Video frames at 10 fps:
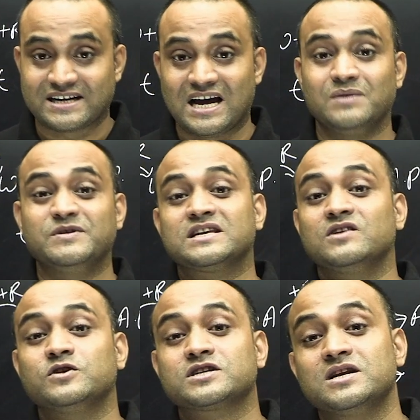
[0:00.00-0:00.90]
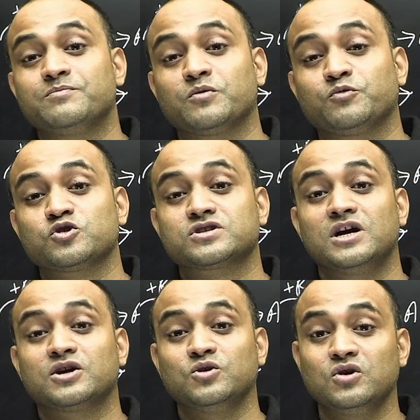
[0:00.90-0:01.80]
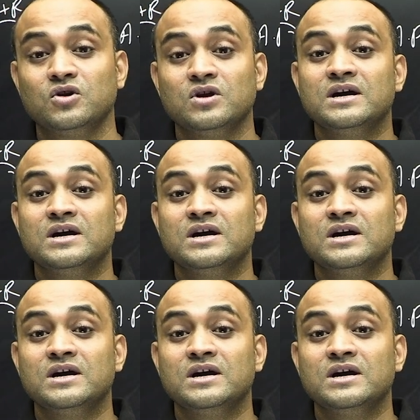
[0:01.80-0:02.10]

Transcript: Time is inversely proportional to